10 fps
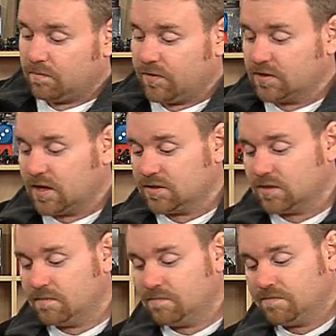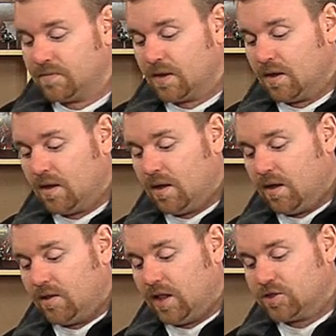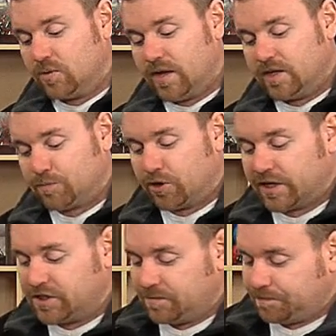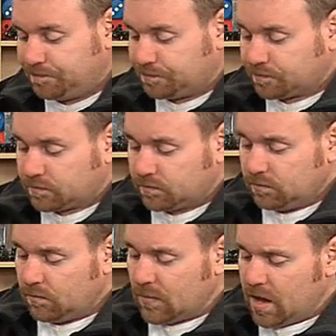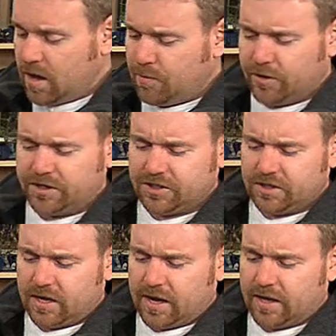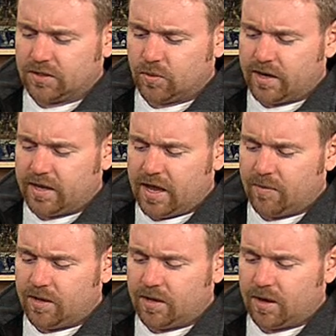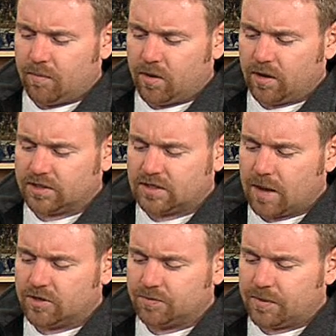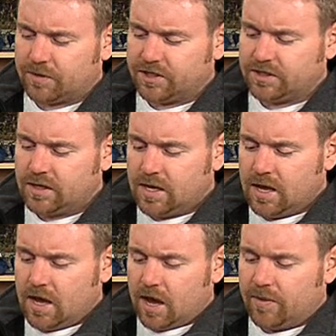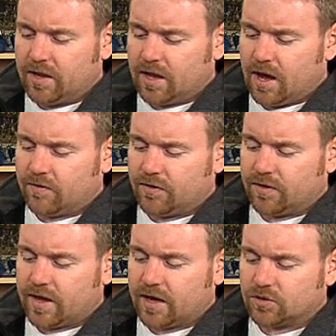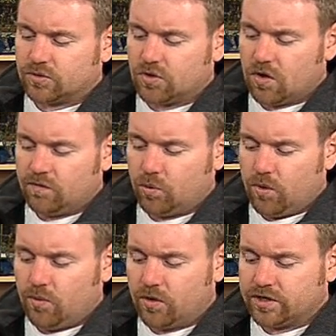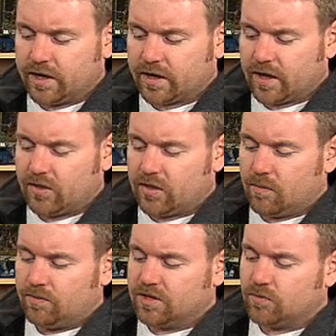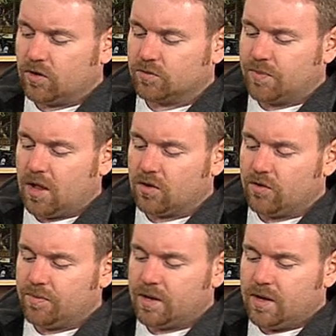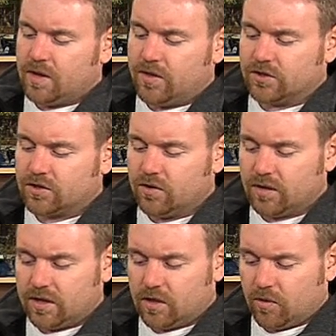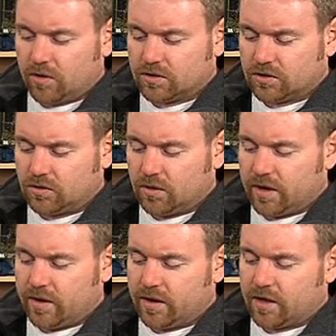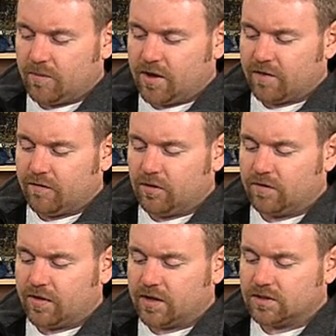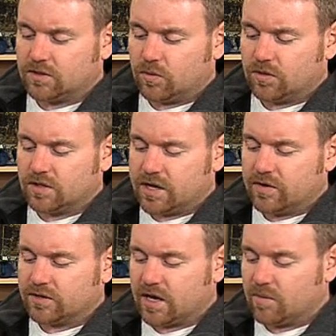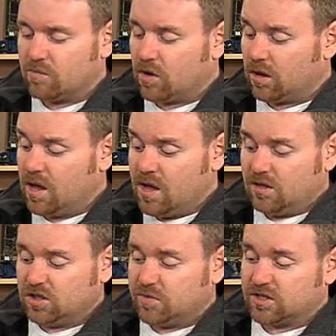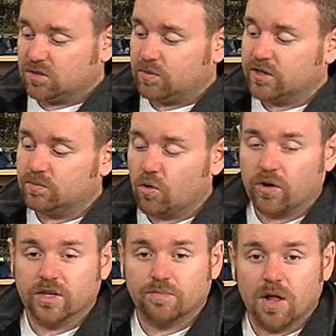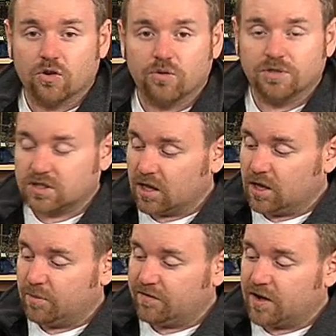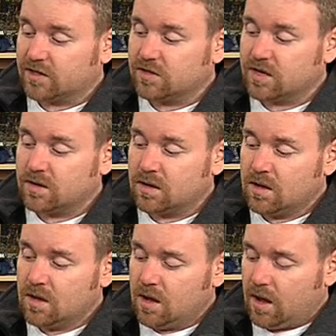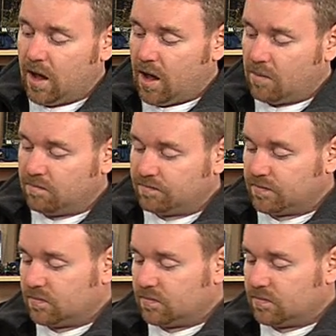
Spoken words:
Fantastic. The last one then is Perdition. Perdition is when the enemy model is damaged by Perdition. Immediately after the attack is resolved, one Warjack in this model's battle group that is currently in the model's control area can make a full advance towards the nearest enemy model. Just makes his battle group just that little bit faster then.